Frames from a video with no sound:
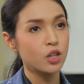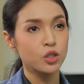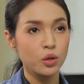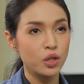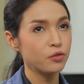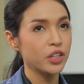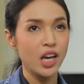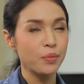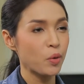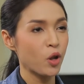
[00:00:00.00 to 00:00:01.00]
So if the
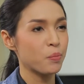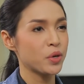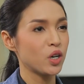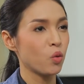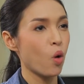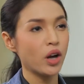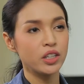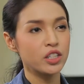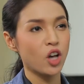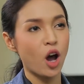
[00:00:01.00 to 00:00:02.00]
game developer want
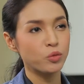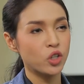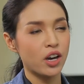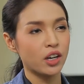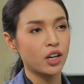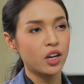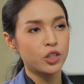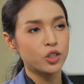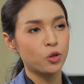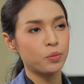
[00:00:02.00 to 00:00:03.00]
this object
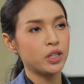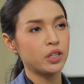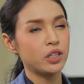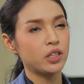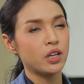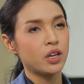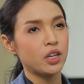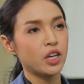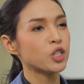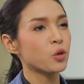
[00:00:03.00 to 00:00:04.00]
to be
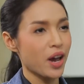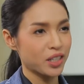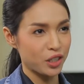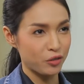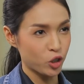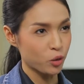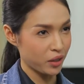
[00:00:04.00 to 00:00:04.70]
interactive to the